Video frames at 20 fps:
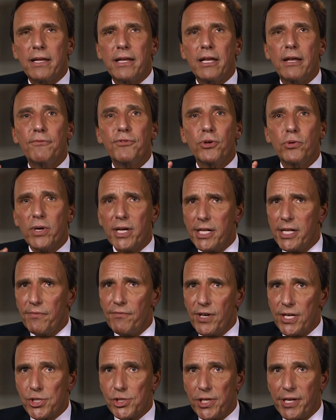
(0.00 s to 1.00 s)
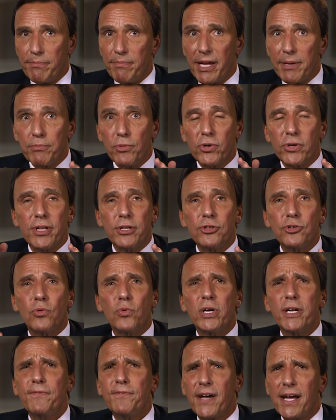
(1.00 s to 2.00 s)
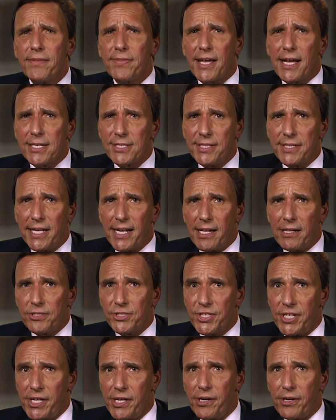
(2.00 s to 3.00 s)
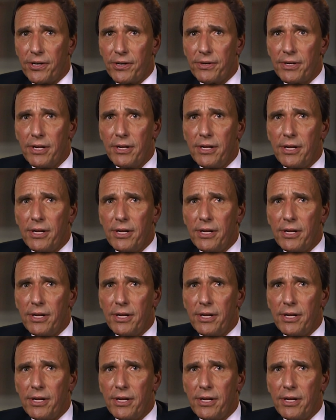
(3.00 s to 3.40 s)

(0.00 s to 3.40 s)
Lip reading: If you individually make more than $25,000 a year,